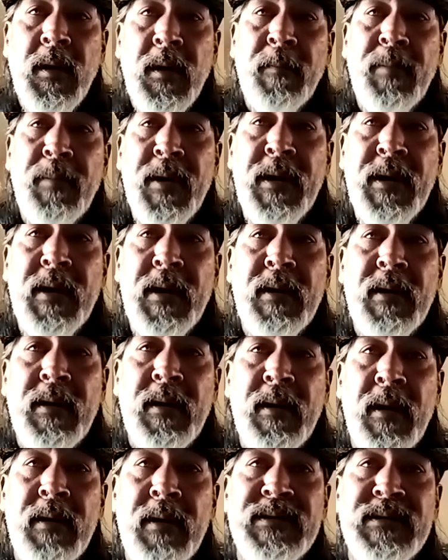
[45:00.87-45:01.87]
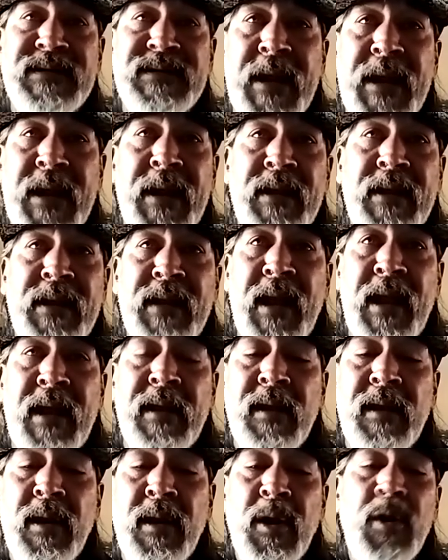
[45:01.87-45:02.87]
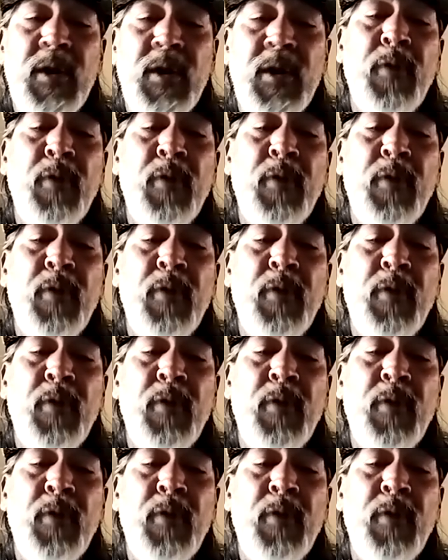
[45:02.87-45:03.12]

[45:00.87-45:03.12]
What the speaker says: But understand that your